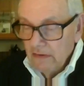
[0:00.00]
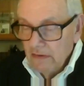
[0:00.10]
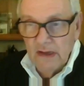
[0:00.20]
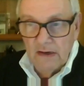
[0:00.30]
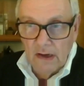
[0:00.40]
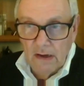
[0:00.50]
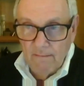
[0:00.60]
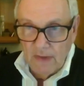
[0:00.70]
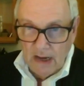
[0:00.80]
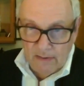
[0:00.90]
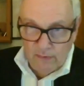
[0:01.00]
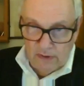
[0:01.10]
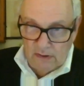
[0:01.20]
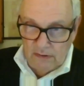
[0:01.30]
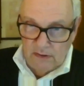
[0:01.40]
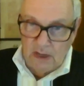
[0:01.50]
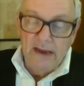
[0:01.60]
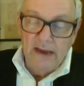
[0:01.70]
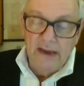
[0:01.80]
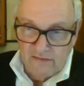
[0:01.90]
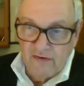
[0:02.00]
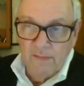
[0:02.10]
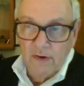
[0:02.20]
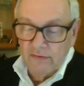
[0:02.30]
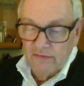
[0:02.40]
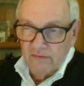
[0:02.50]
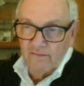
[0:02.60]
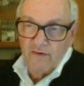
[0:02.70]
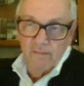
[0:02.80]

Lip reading: Then I would like such a motion